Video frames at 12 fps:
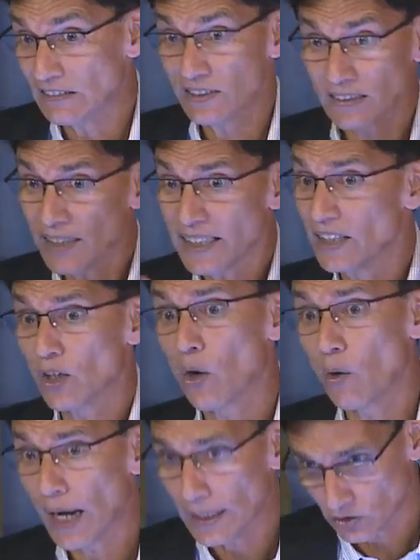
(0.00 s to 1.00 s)
There's nothing on the
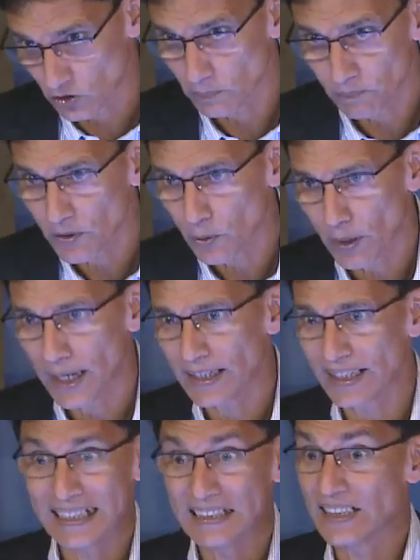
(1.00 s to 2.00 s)
horizon, right?
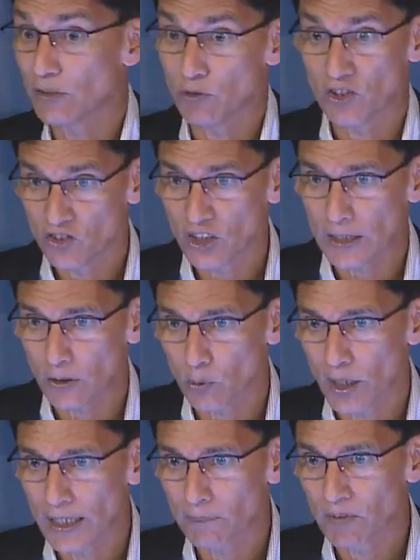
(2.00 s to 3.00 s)
At least that we see,
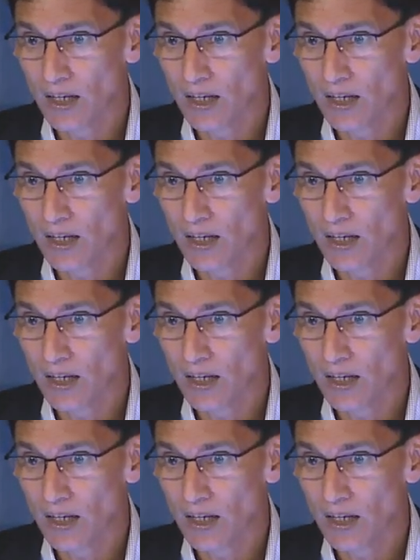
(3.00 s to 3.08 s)
right?